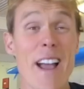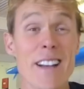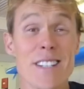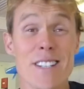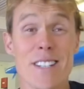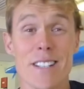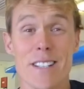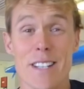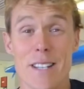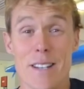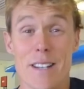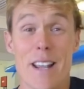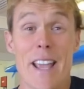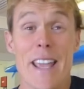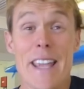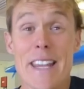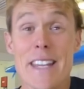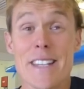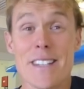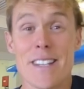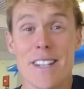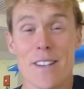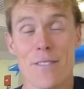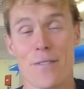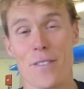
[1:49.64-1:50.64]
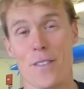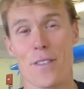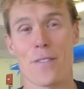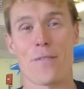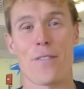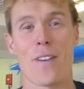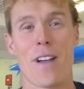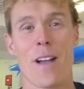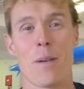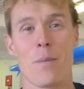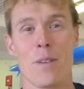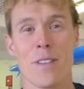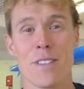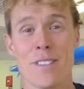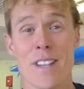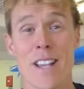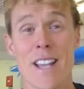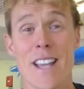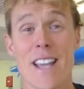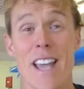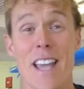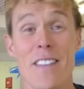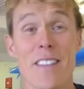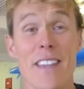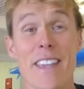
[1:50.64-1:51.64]
are actually easier for the farmers
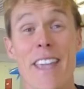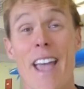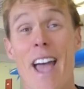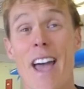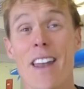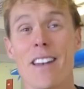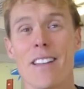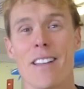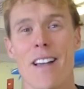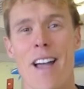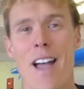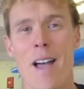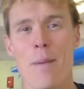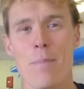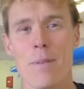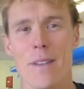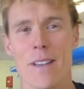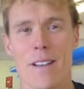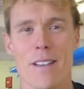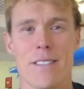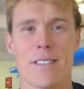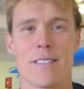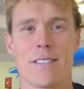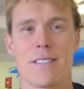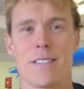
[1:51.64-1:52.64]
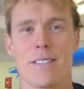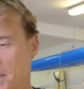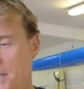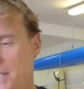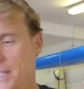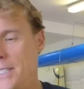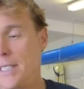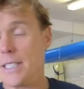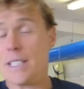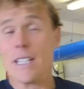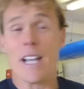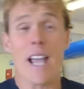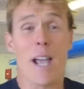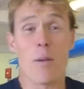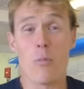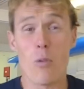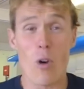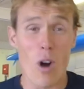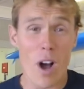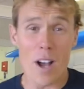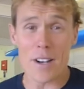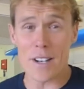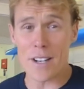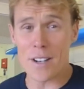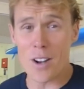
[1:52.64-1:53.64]
and the cattle are happier. And
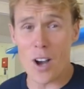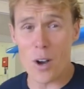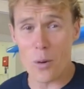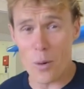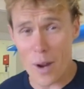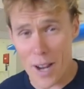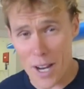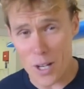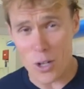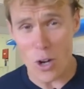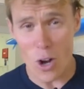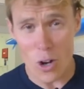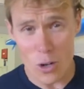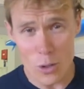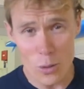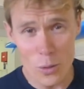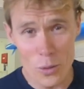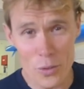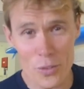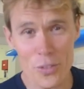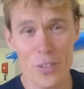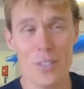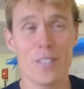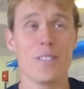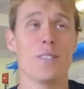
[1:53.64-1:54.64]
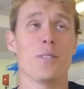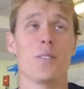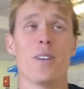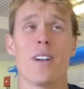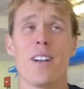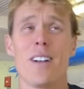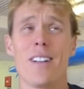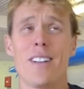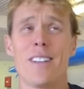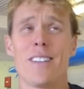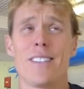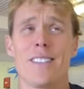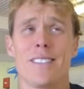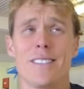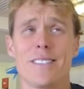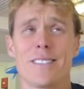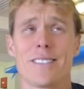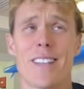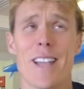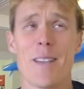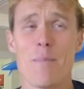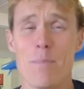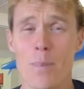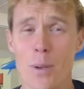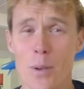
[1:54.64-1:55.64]
why didn't I wear goggles? Well,
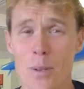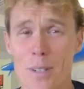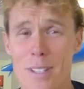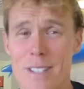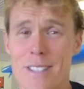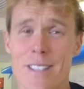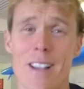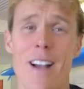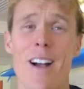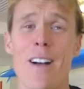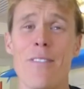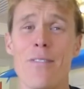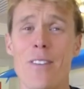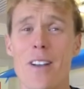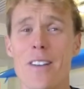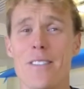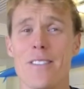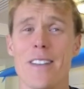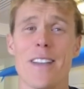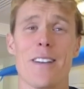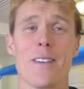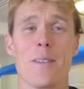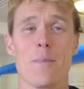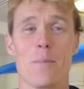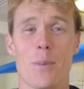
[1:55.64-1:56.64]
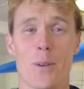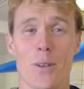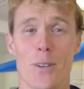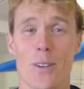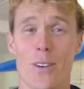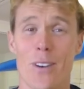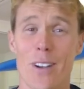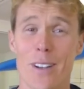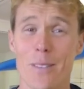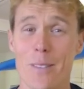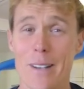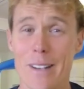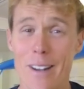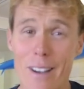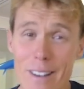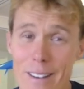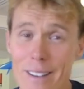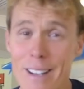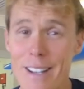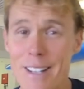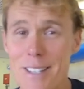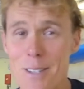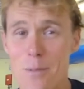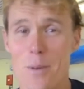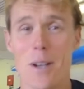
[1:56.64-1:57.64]
they build us tough over here in Bondi and we don't
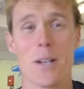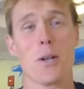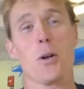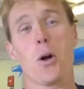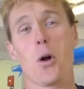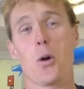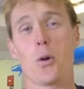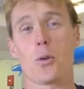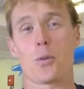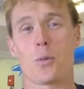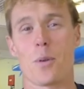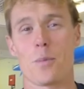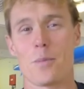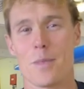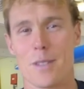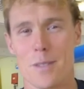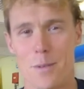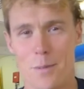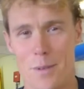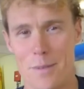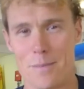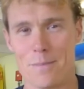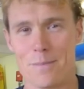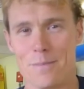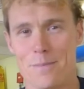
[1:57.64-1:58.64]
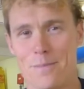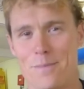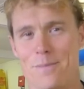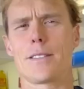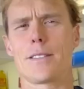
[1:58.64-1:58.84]
need to wear goggles when we swim.